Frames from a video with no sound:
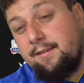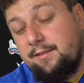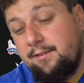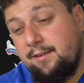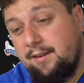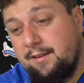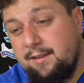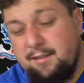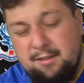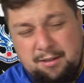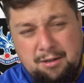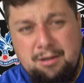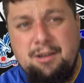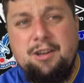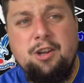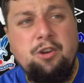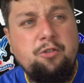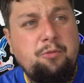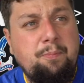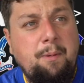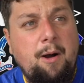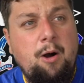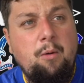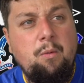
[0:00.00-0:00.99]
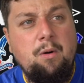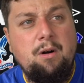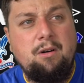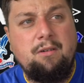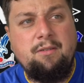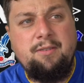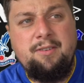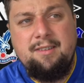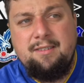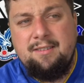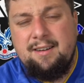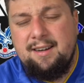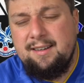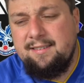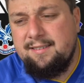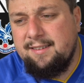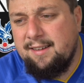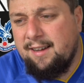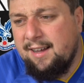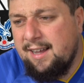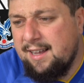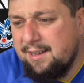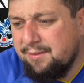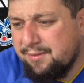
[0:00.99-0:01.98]
Gee, who's Sport Wolves? Christ
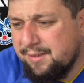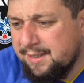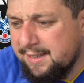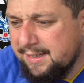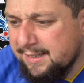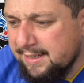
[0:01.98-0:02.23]
alive.